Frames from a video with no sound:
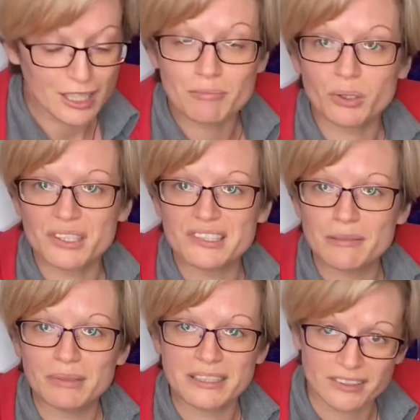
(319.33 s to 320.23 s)
but the
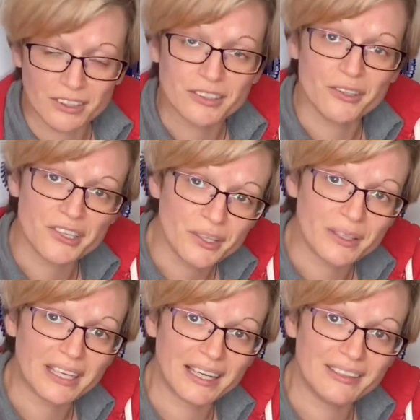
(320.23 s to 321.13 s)
siblings also show the
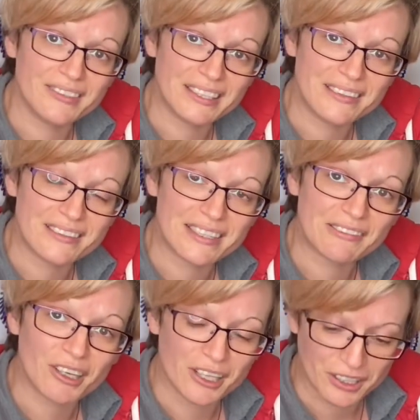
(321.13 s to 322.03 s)
kind of genes that they've
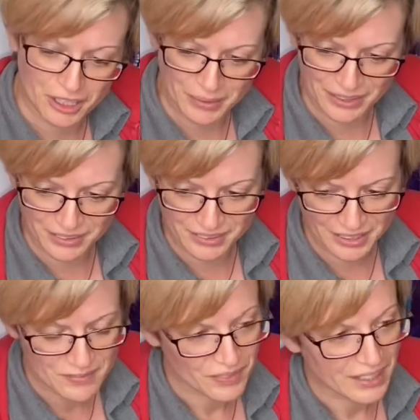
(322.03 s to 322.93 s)
got going on
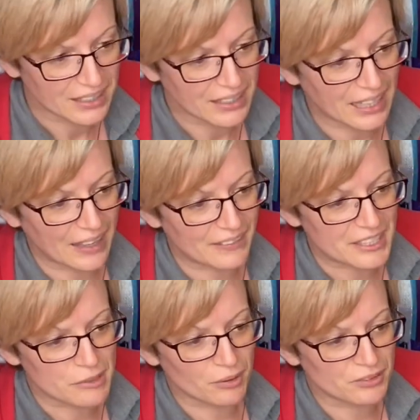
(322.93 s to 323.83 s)
too. And then
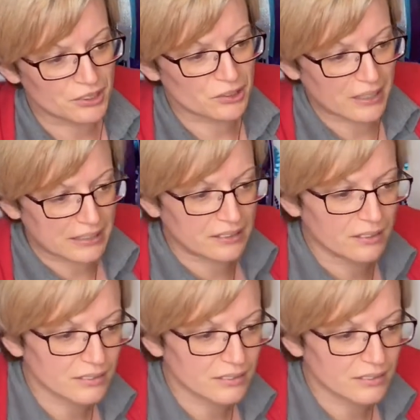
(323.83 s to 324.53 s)
you want to try and